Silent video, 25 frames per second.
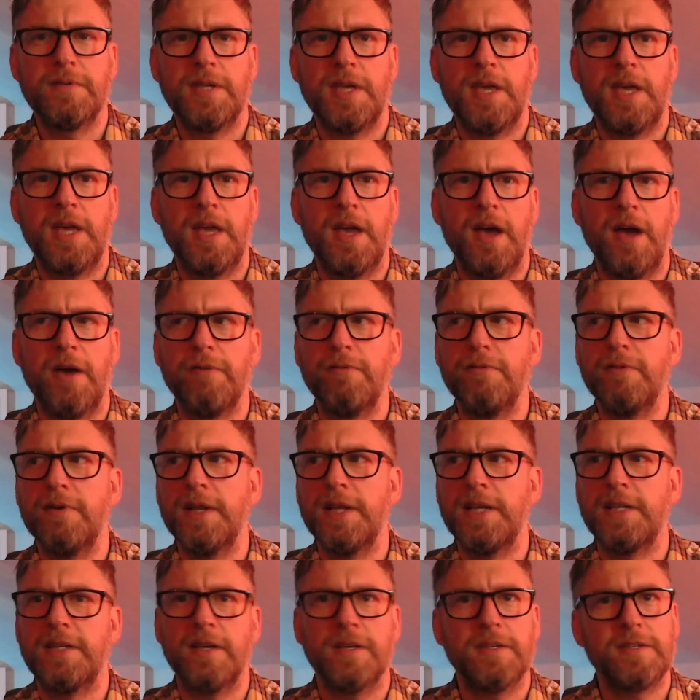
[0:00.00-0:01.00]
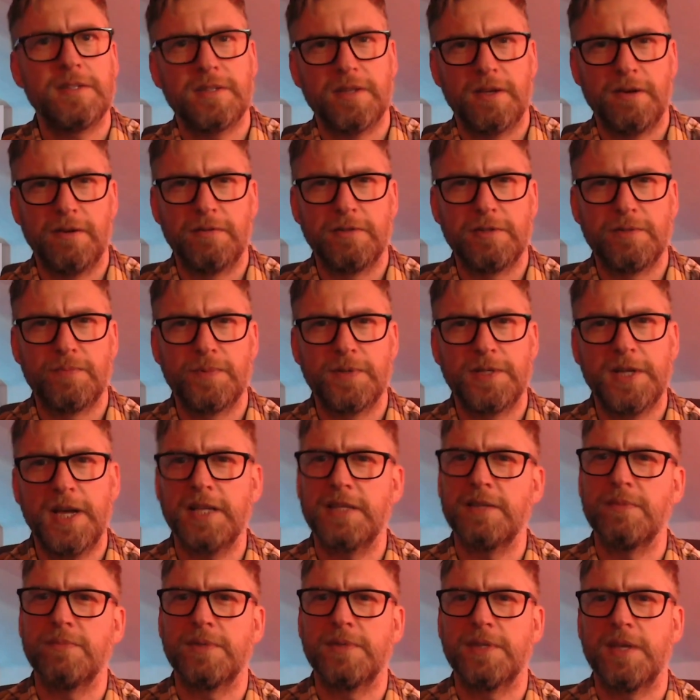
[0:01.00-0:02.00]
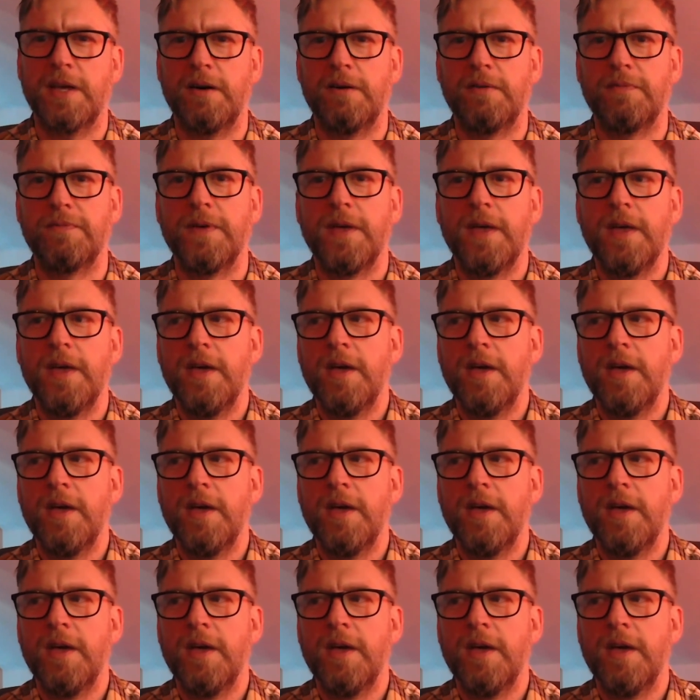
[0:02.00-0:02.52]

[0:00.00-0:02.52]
he only does so to protect himself,